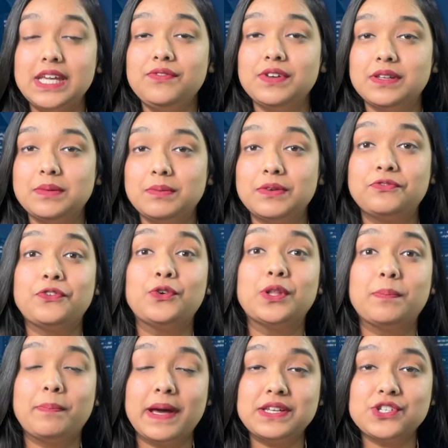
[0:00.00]
even before
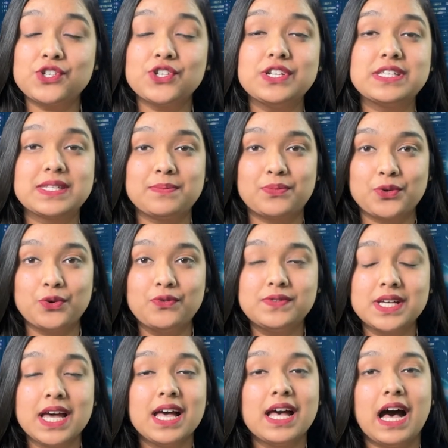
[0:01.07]
the petition is approved
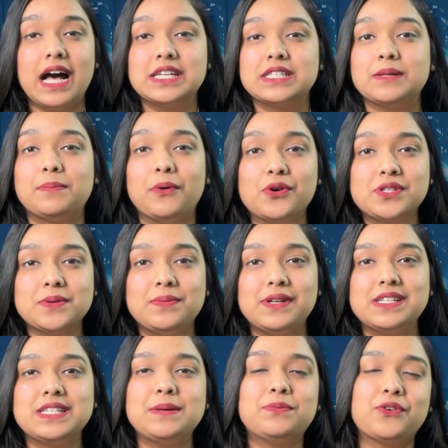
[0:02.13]
under the
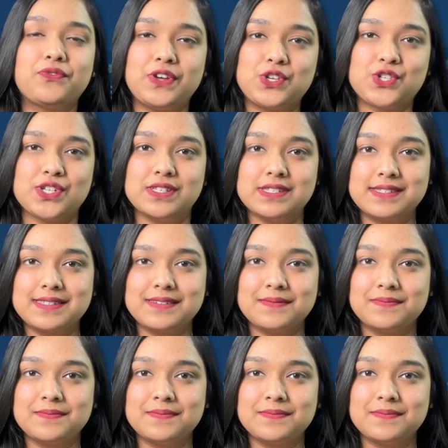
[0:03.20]
portability provisions.